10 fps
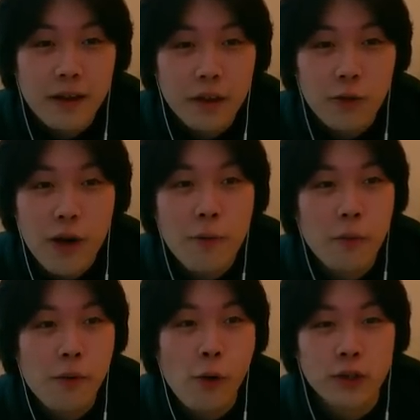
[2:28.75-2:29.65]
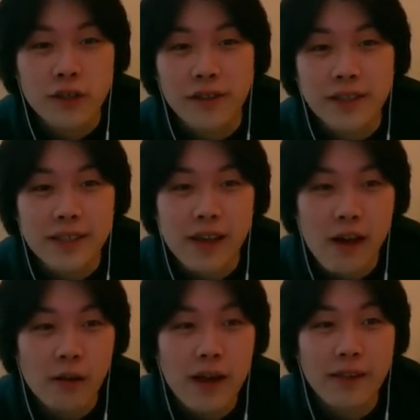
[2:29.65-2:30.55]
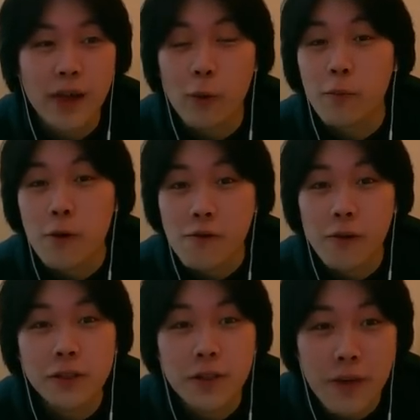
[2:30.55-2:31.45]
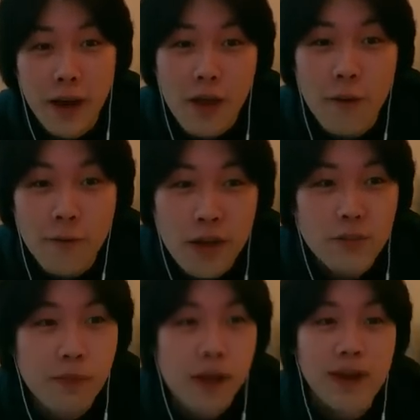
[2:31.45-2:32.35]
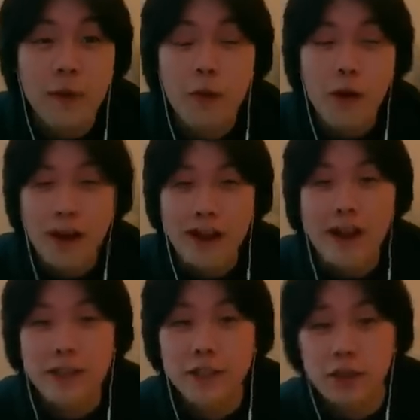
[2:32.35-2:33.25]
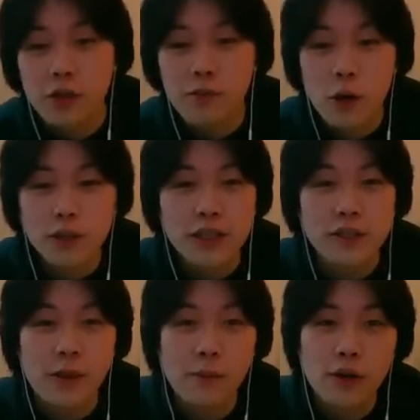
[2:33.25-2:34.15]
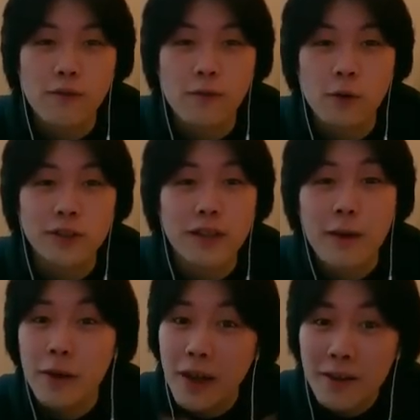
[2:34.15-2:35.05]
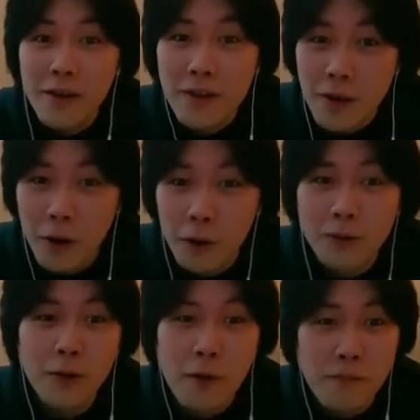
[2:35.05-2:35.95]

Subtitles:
Three more pulls on this account, and then we'll move on to my other free-to-play account where I can actually do a multi, so I'm looking forward to that. We get another gold, not